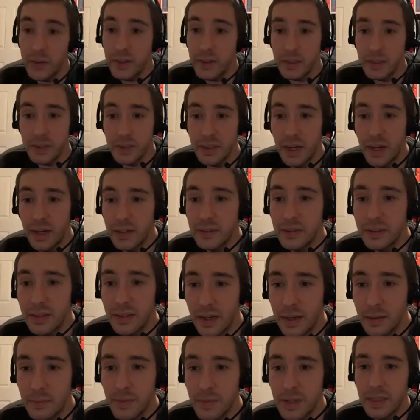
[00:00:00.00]

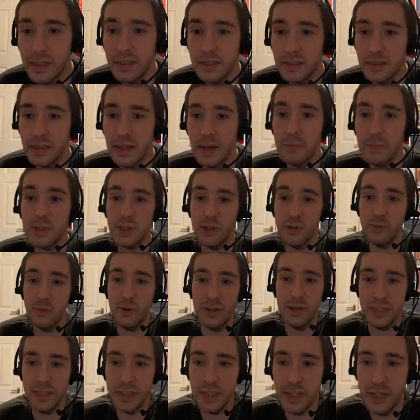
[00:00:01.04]
I'm a software
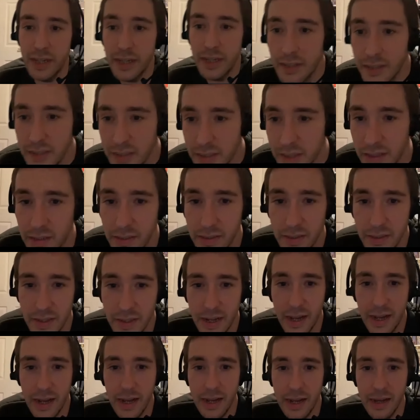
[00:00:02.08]
engineer. So
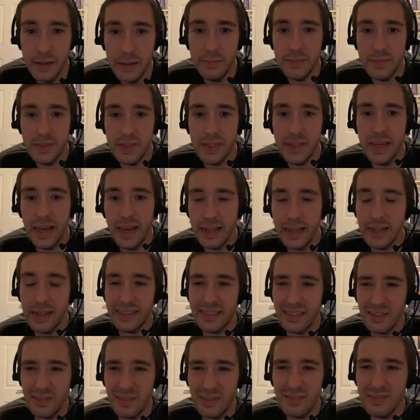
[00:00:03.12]
okay.
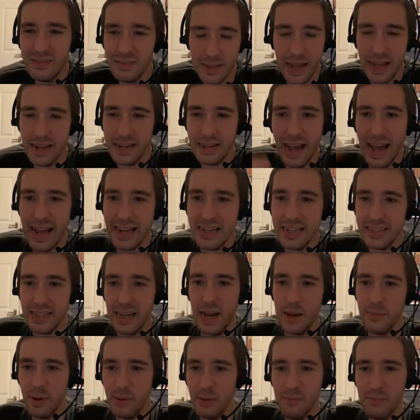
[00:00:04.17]
Like, and
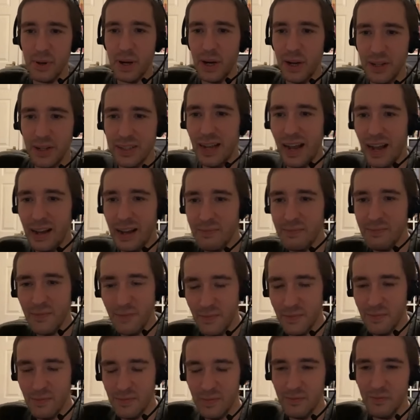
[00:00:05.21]
anytime I'm
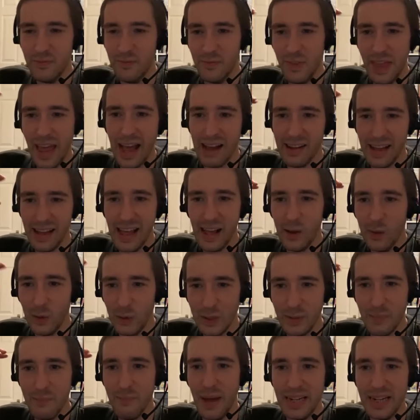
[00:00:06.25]

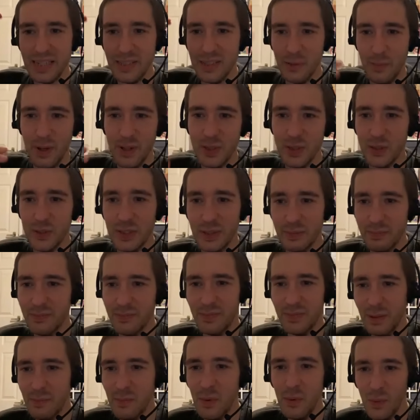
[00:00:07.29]
holding mental models,
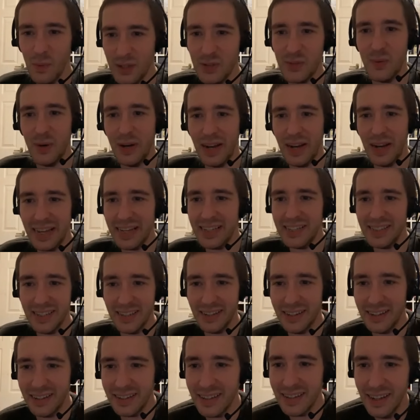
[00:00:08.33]
I'm always
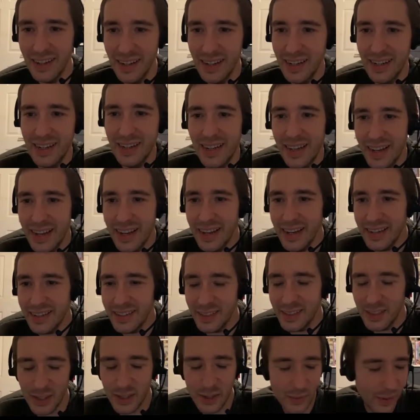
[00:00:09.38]
relating it
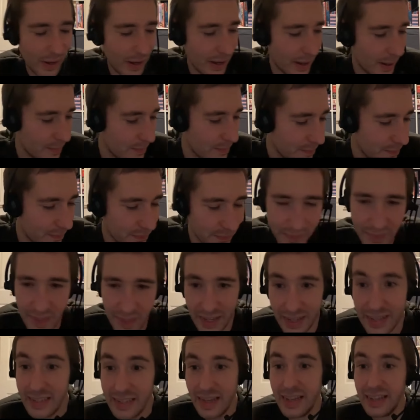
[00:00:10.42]
to
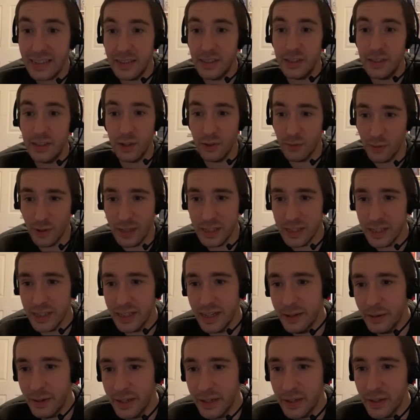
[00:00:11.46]
software engineering